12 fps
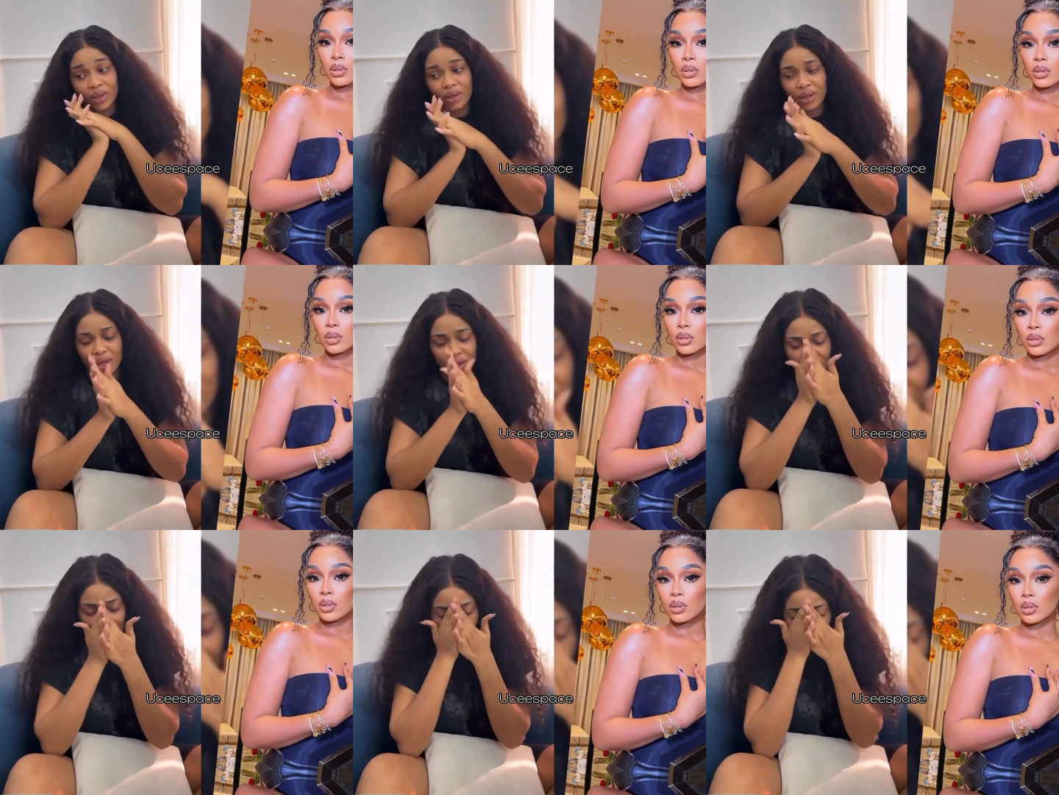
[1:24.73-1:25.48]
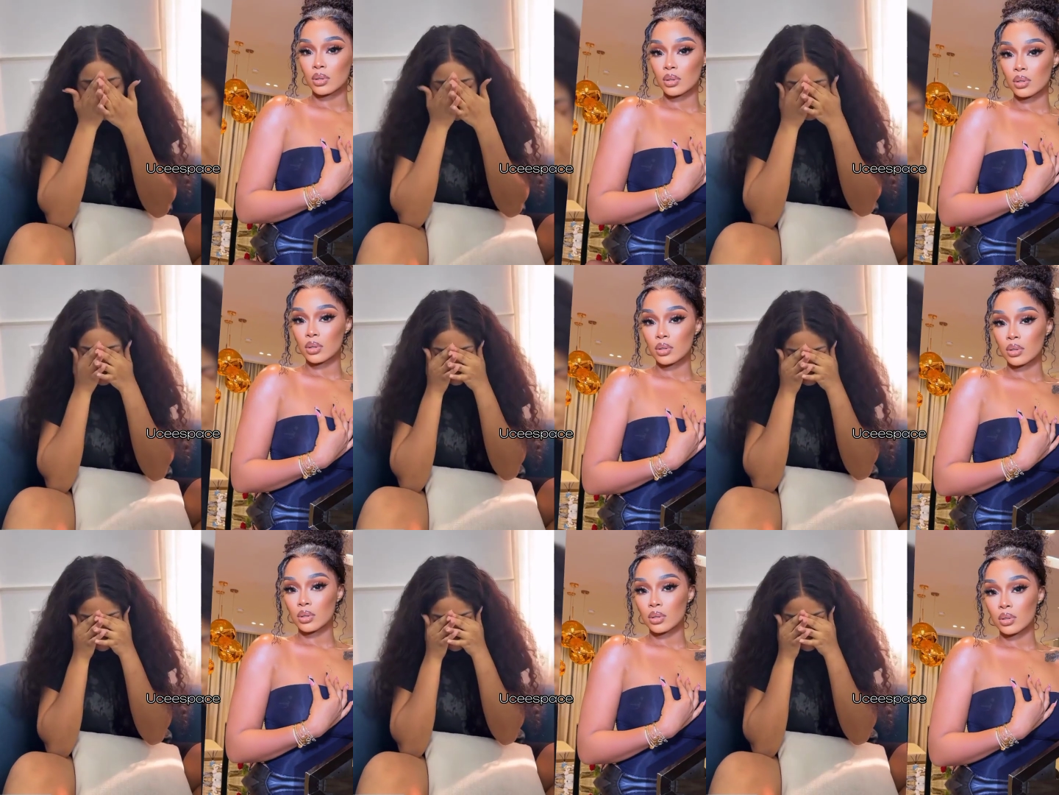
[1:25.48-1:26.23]
Speaker 1: Um,
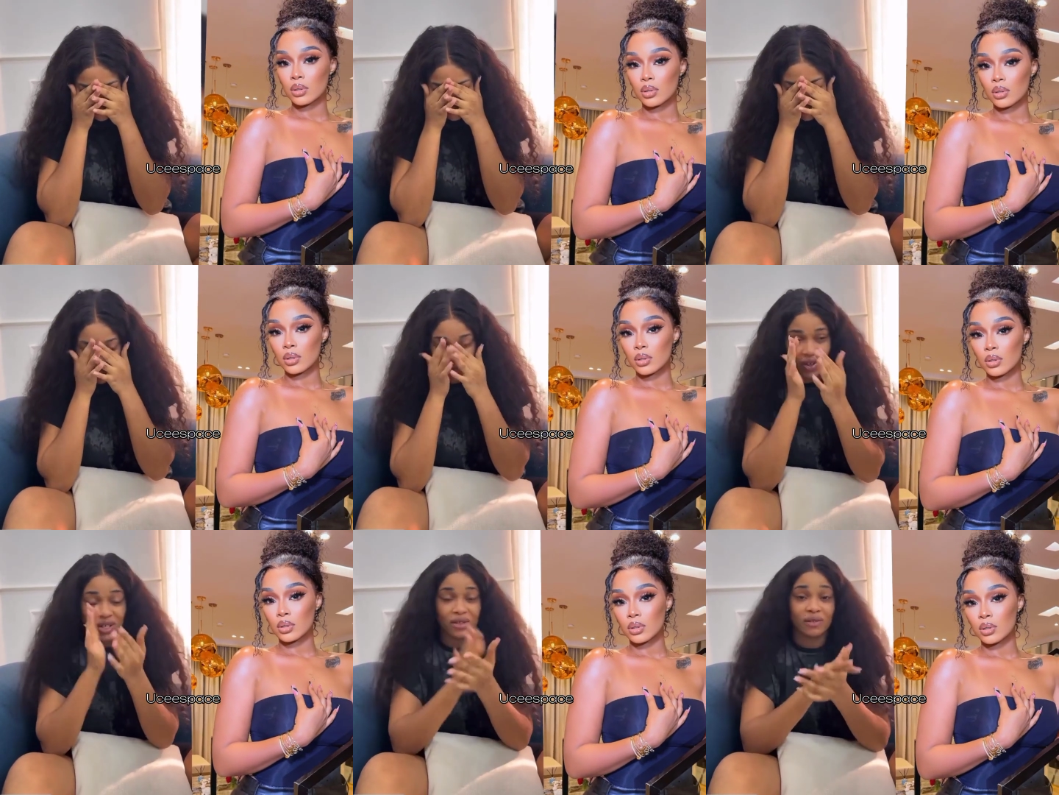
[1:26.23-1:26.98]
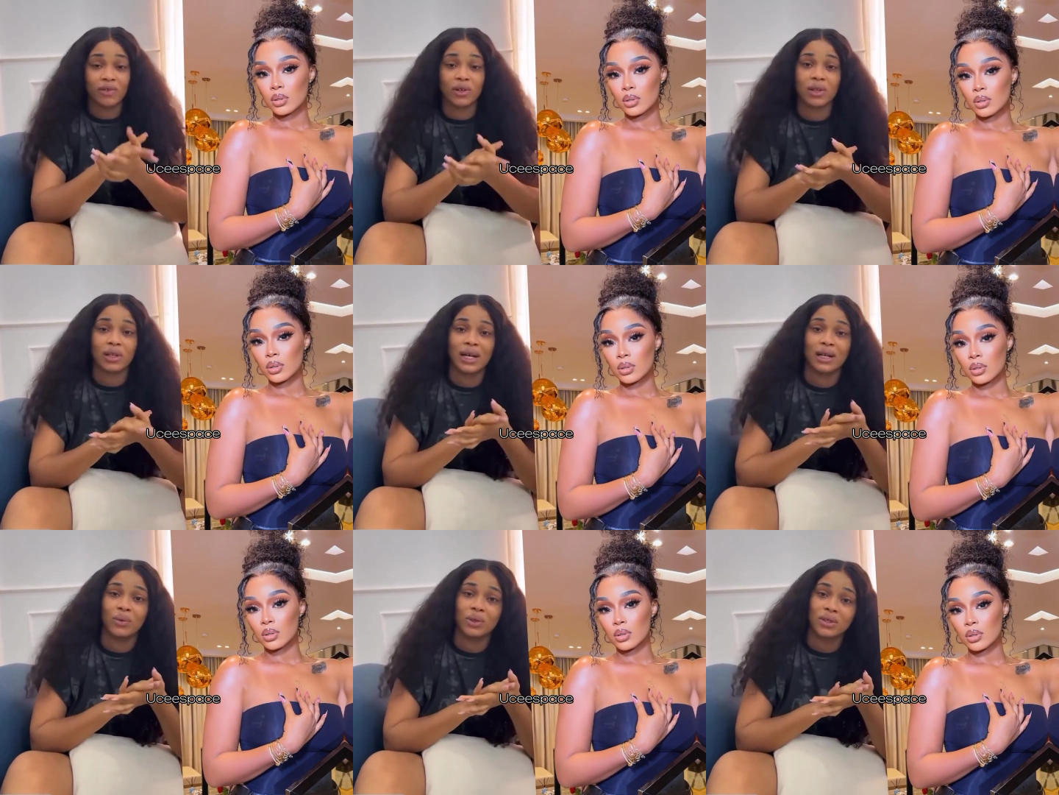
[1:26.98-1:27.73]
first of all, I
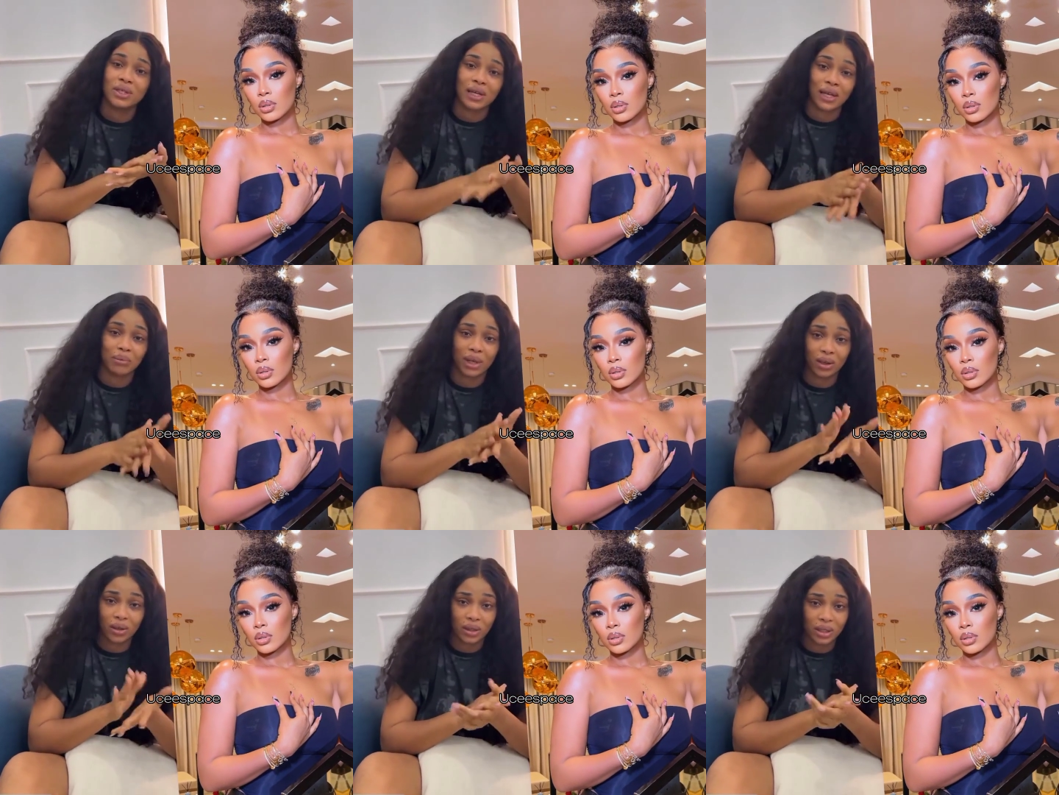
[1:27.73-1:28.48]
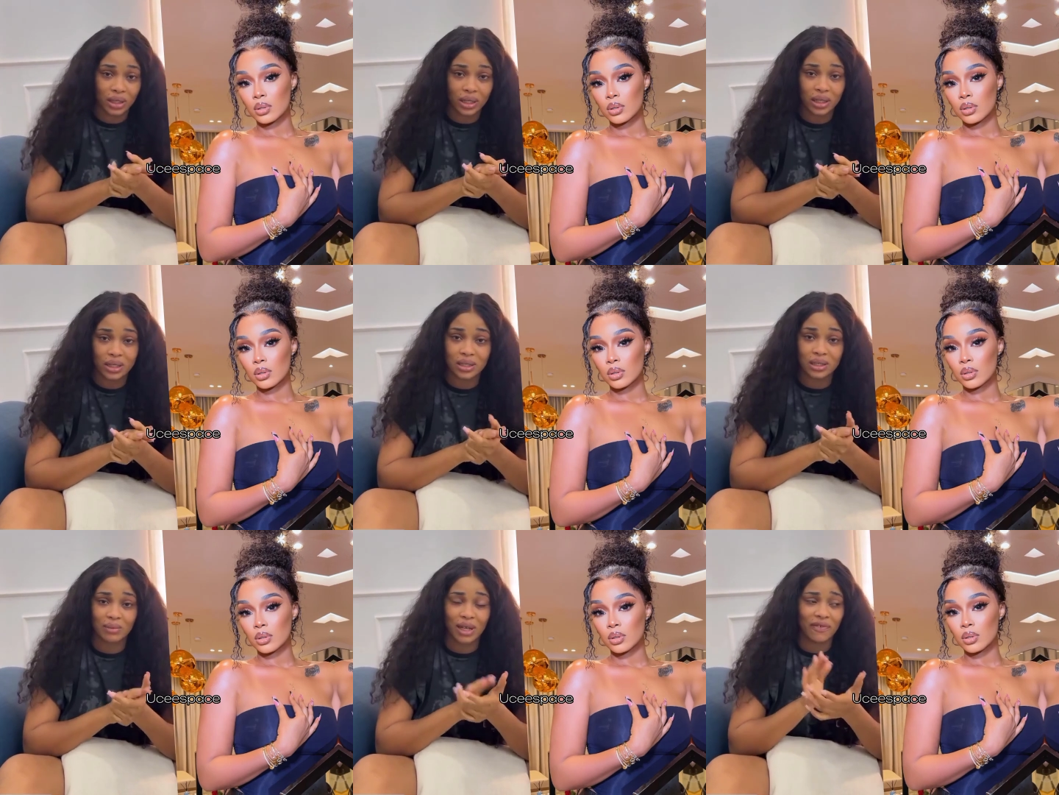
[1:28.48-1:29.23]
want to thank my
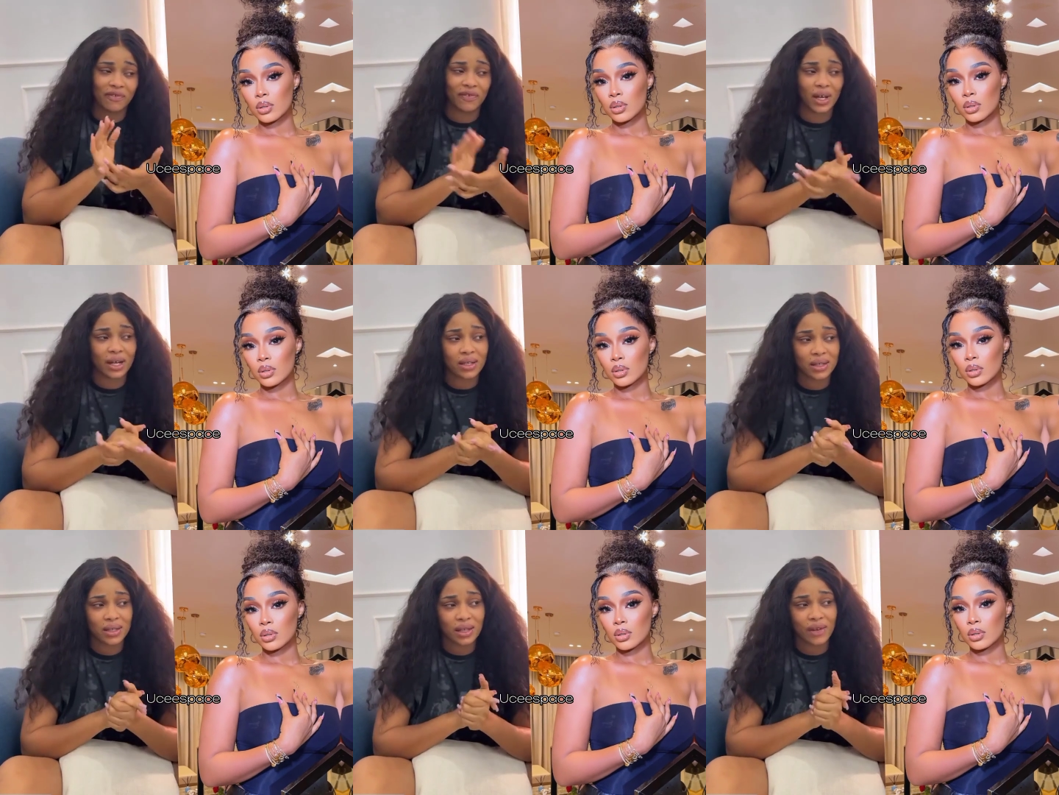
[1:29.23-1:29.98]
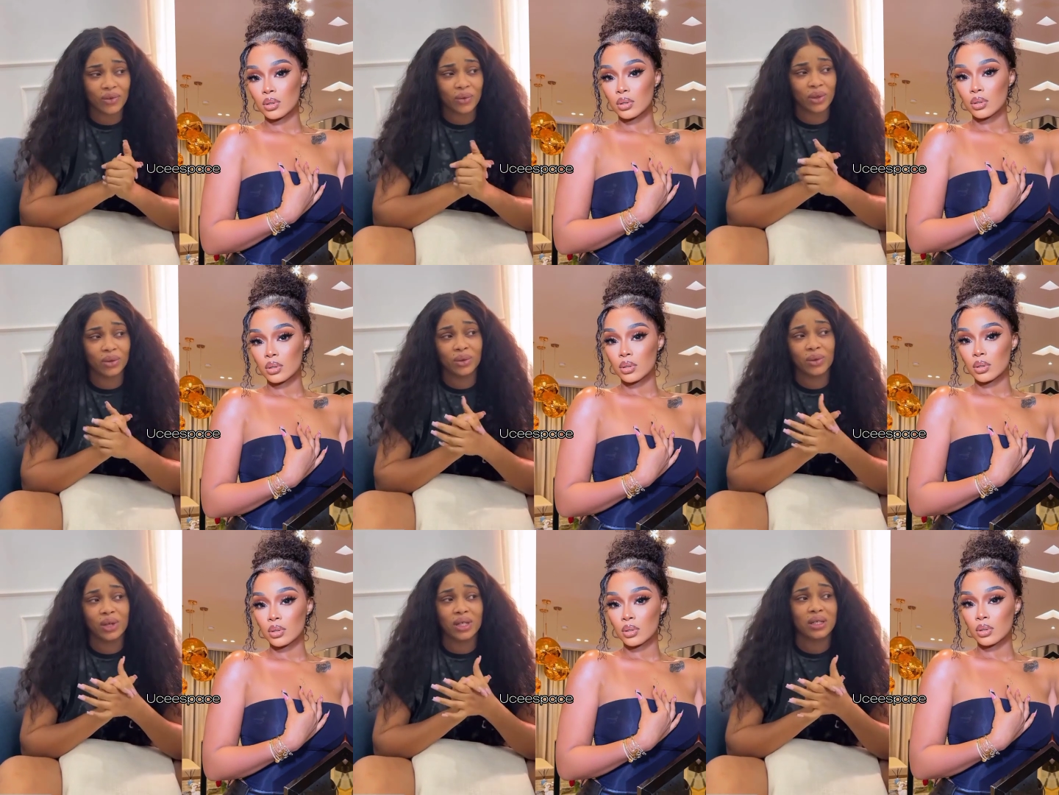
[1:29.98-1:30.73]
colleagues, my fans, everyone
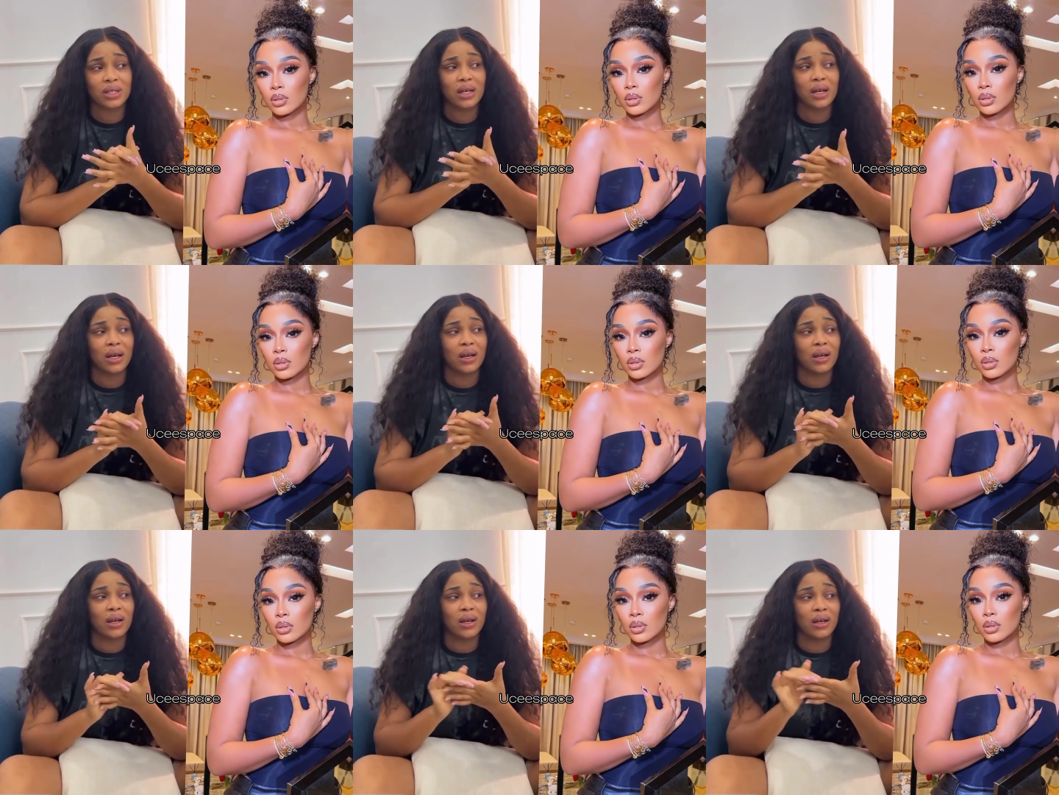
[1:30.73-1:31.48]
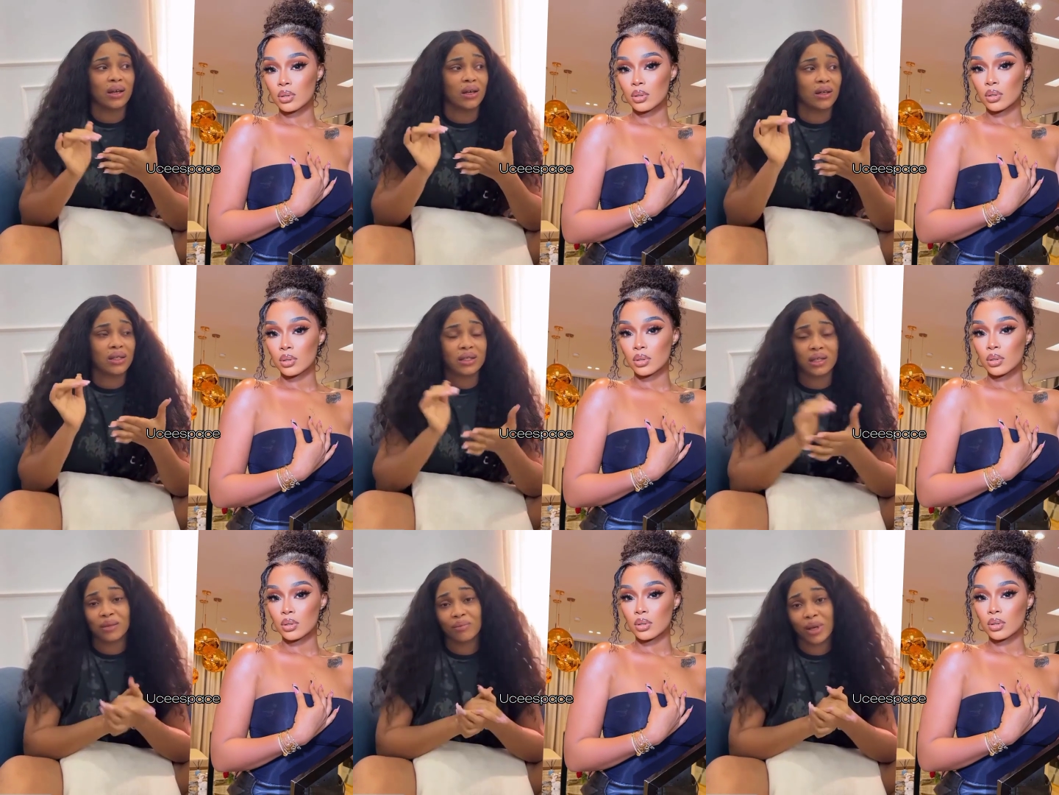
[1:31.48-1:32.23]
who has seen my